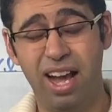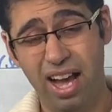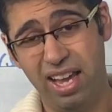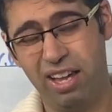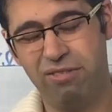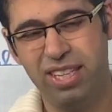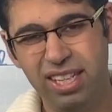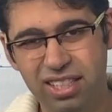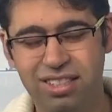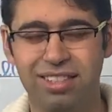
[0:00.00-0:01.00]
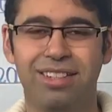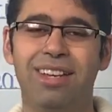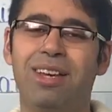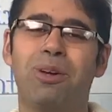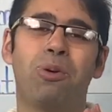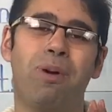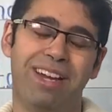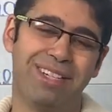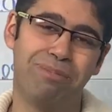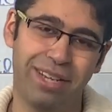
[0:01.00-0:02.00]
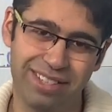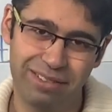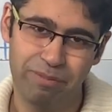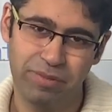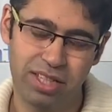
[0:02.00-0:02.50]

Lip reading: I have eaten quite a bit.